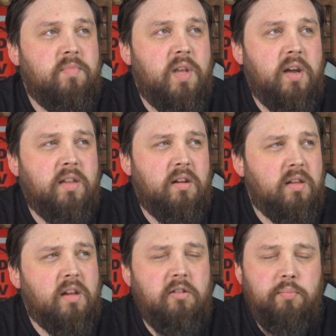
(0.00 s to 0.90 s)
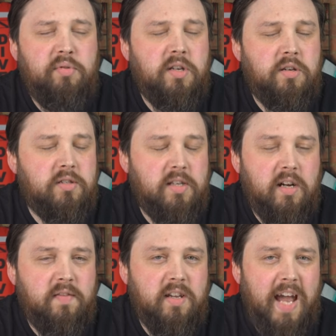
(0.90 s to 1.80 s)
yeah, there are pretty good
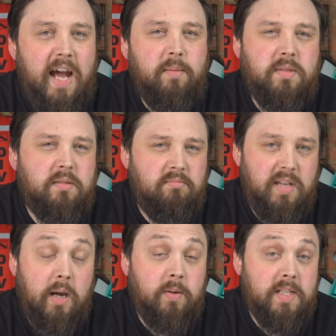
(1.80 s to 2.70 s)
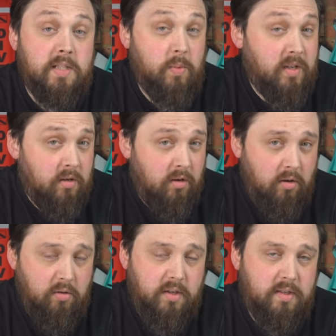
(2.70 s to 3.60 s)
diving apps nowadays where you can
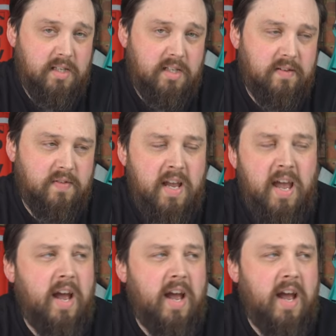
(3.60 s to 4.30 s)
log your dives